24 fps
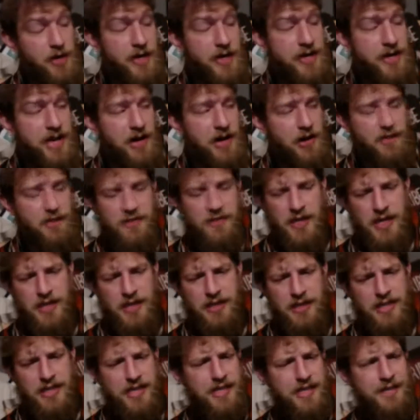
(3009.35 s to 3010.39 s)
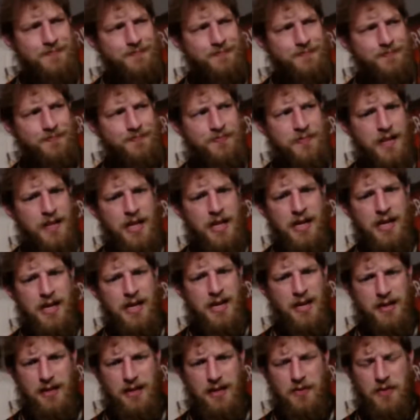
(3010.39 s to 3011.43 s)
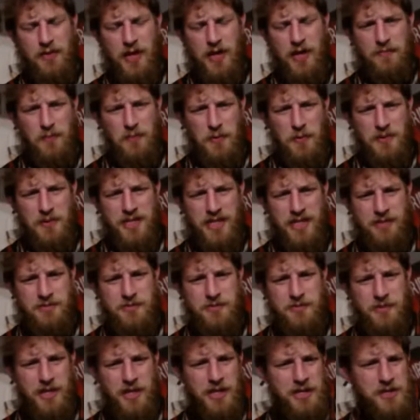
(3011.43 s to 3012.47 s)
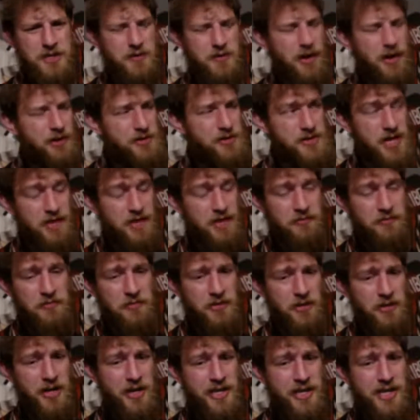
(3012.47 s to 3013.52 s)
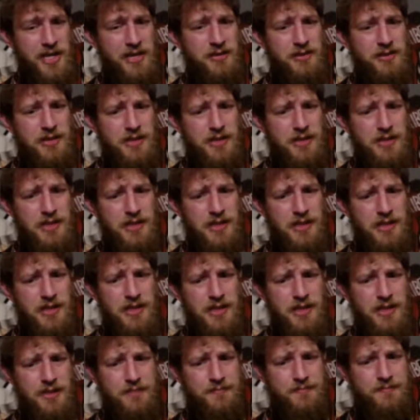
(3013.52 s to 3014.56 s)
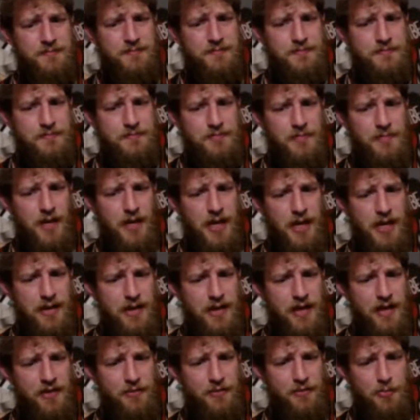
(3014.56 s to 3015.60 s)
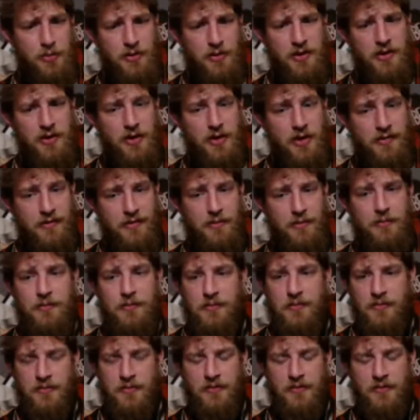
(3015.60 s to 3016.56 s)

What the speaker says: Right now, I think I've got 4 teams within a 2-hour drive of me right now, and that's pretty awesome.